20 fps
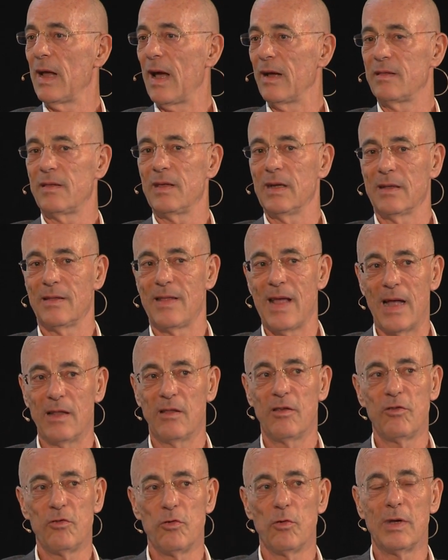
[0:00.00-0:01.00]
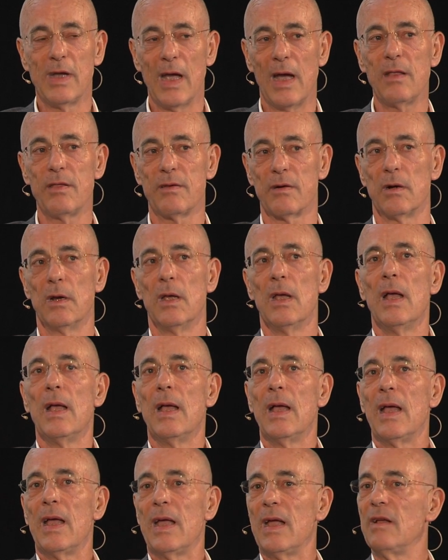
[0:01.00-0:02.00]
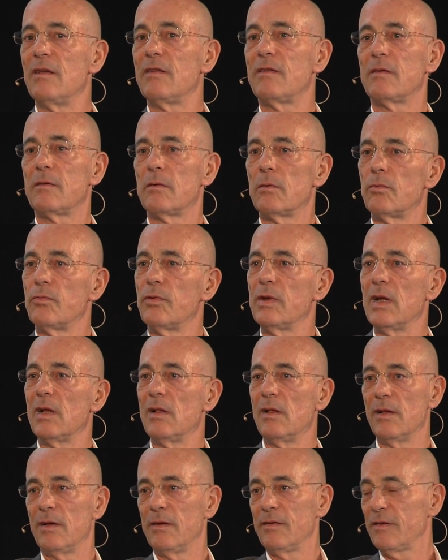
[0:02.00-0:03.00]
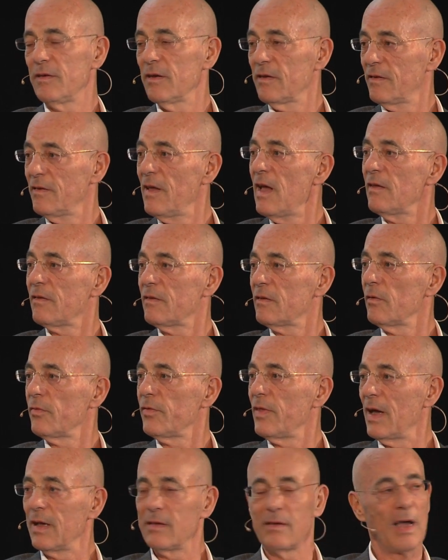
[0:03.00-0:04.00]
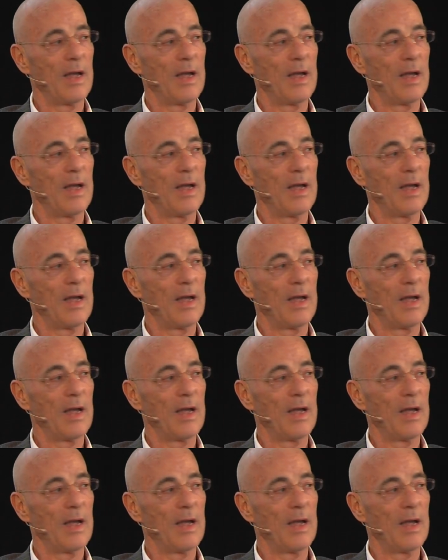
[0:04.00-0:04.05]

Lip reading: I think that together is the real success of that.